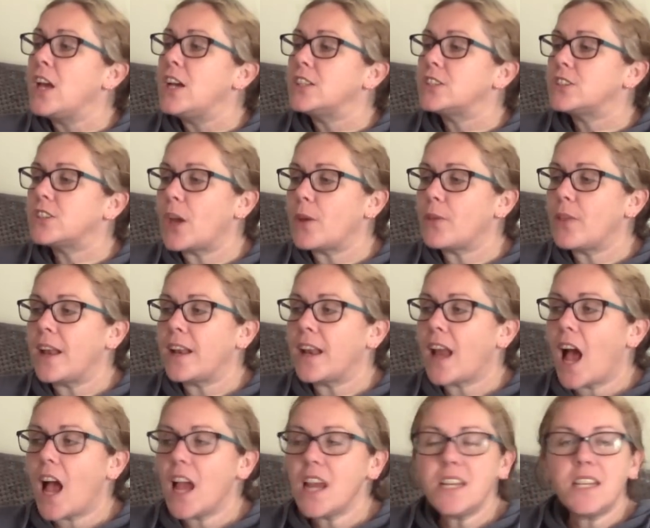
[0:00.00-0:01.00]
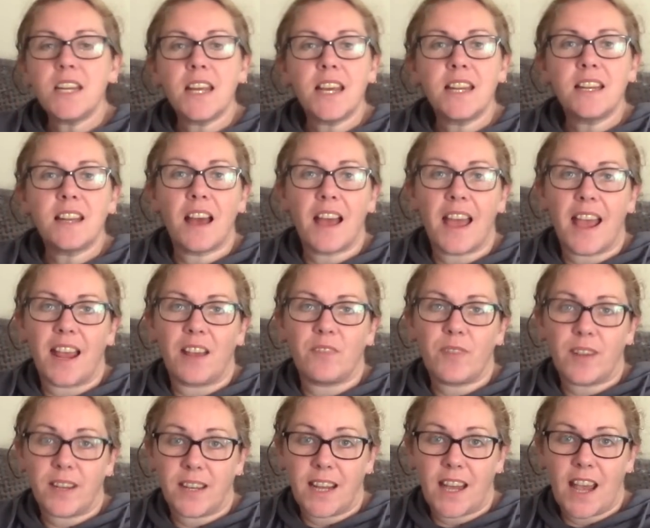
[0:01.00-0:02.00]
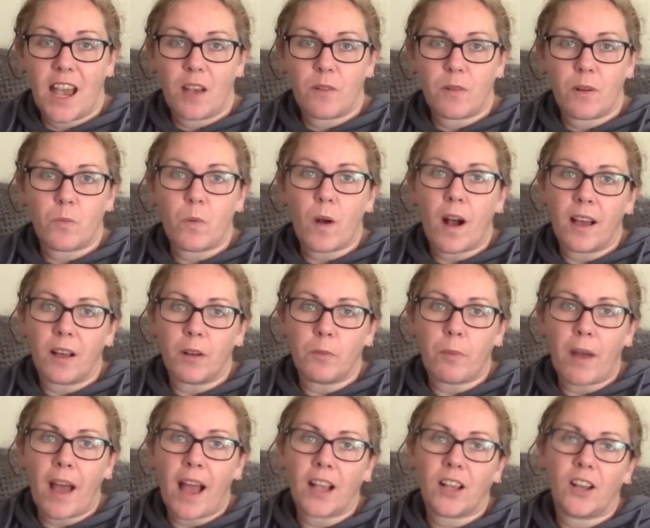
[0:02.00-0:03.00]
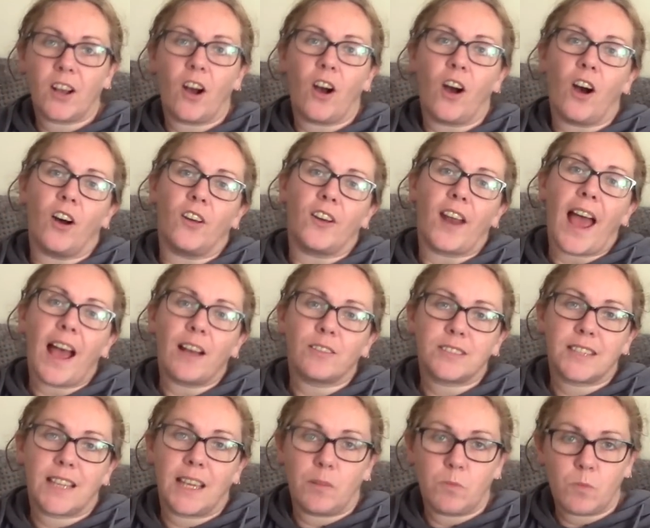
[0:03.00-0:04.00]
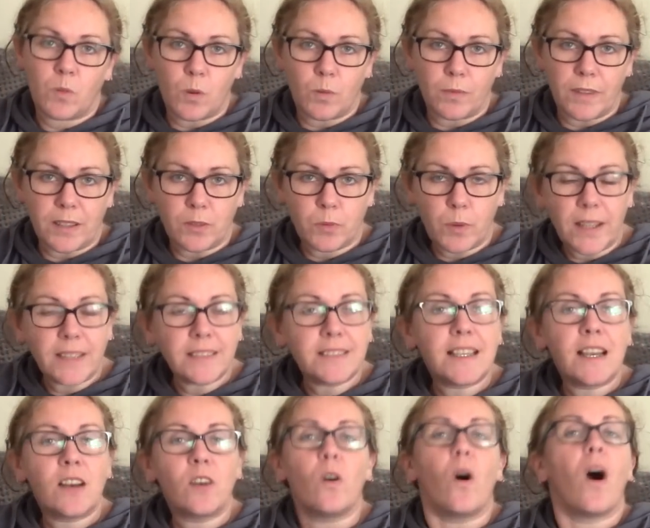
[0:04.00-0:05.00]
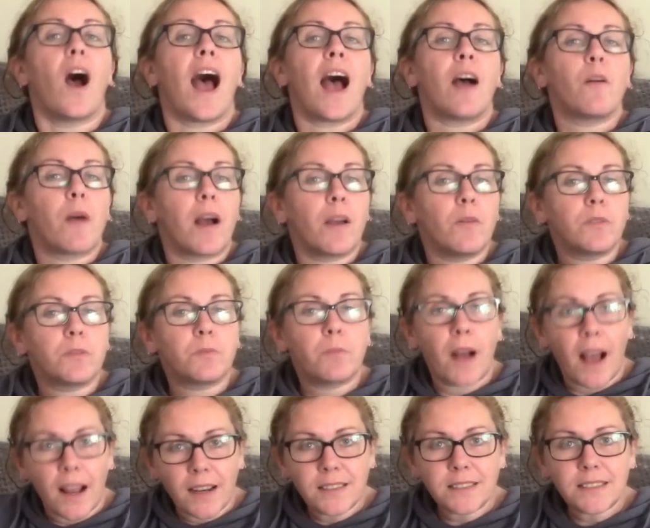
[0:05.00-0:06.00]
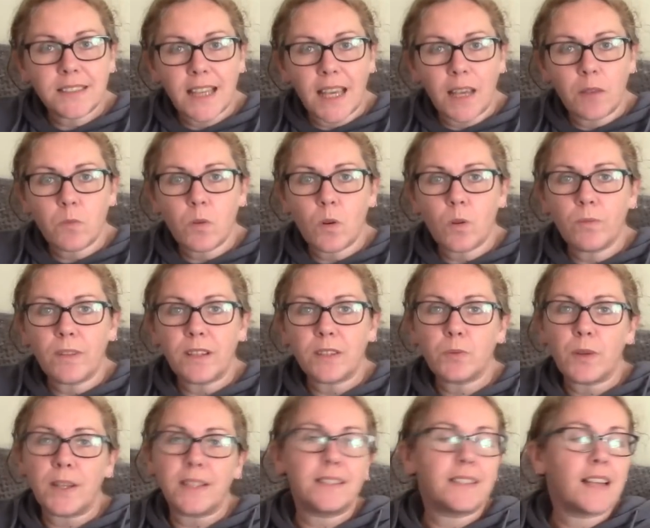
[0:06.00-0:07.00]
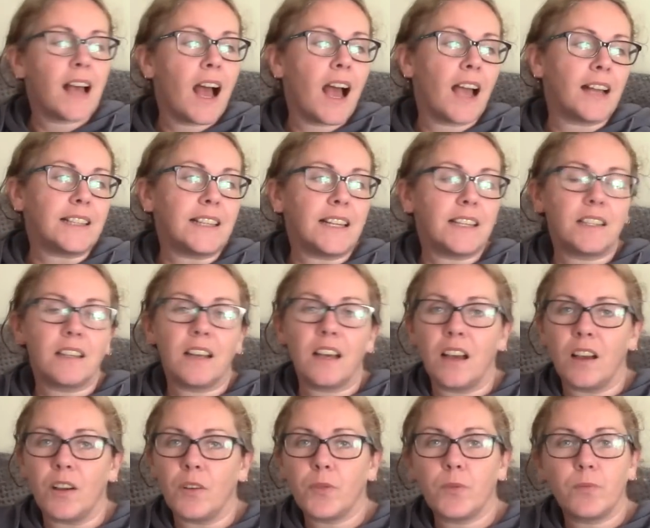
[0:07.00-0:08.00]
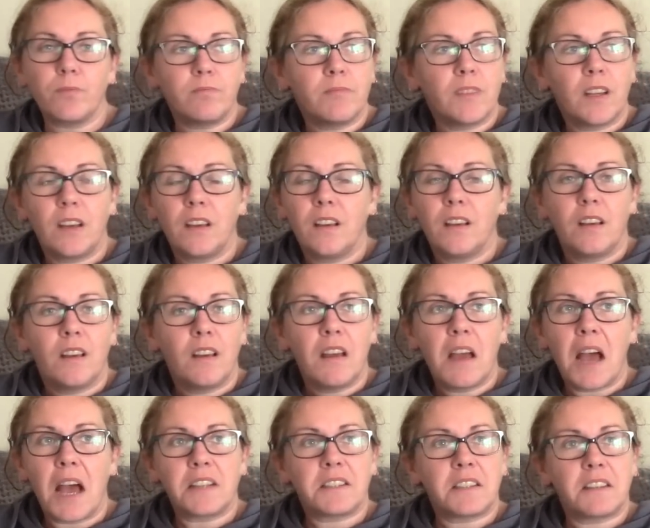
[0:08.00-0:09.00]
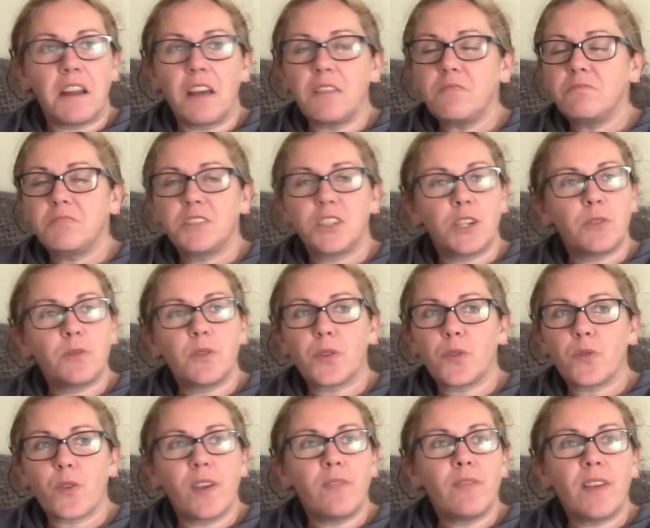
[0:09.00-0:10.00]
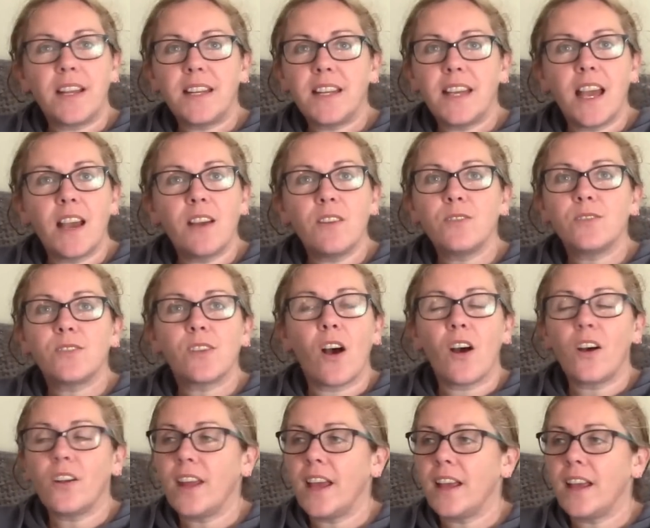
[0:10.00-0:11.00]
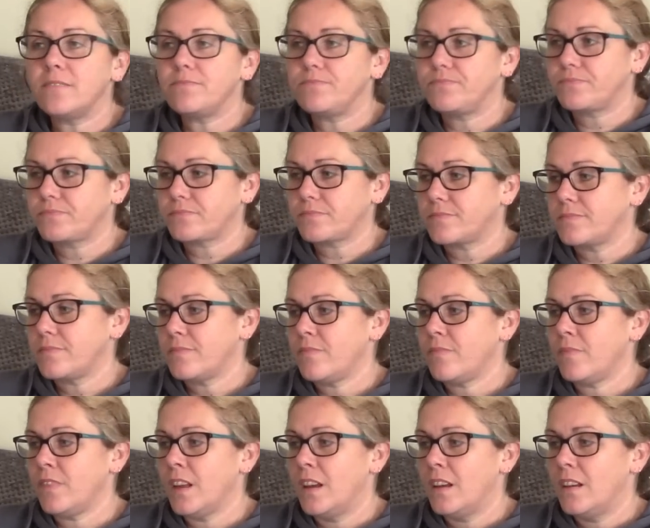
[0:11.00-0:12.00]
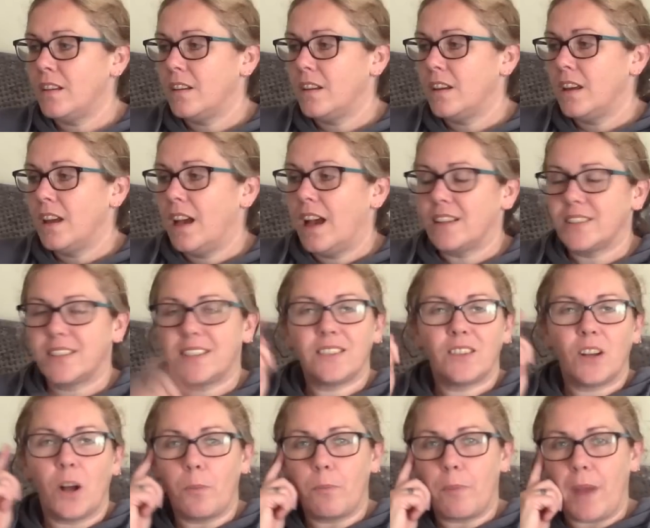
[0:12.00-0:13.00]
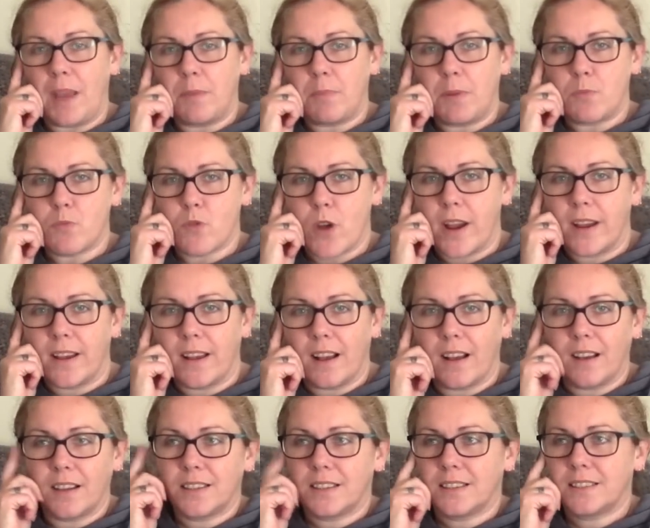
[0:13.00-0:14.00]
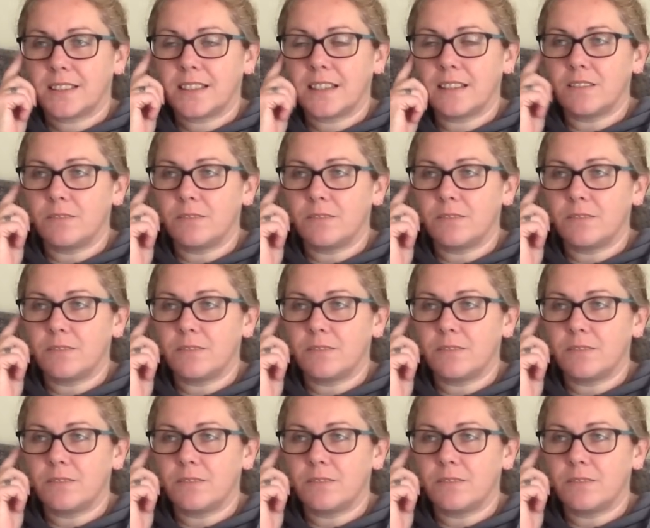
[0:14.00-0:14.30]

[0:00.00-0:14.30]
So then I did a video a while back on how to keep warm this winter, or how I was planning to keep warm this winter. I did, I don't know, 2 or 3 videos on it. I still got baby brain, guys.